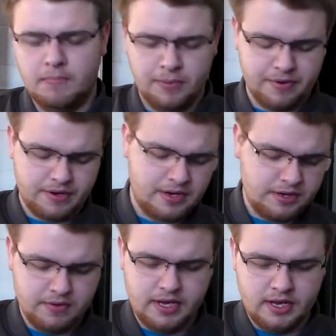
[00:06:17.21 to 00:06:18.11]
we were gonna
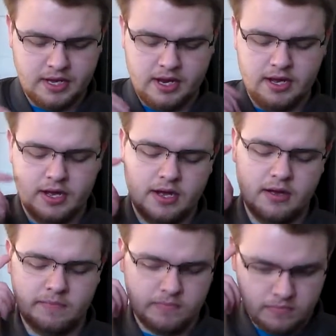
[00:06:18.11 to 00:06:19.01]
do
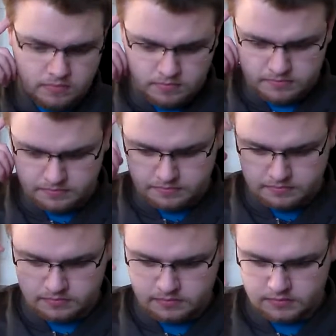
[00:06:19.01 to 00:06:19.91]
a
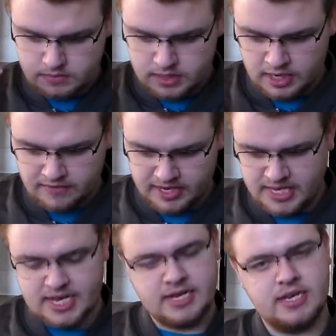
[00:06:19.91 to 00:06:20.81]
kind of a
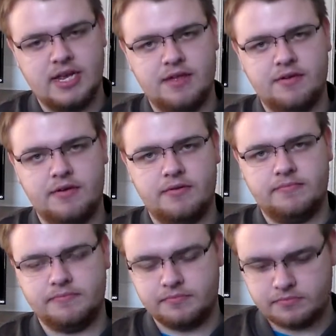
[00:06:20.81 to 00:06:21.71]
get together,
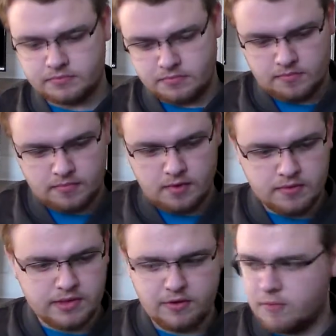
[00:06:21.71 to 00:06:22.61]

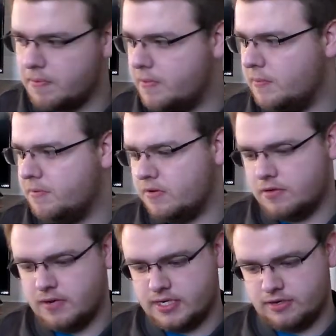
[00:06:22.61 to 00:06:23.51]
a group of people
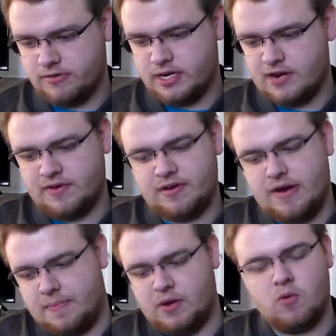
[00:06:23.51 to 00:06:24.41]
to watch kind of a
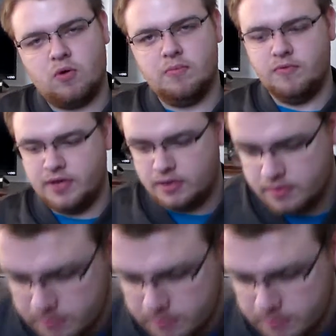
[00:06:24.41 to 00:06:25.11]
crappy horror movie.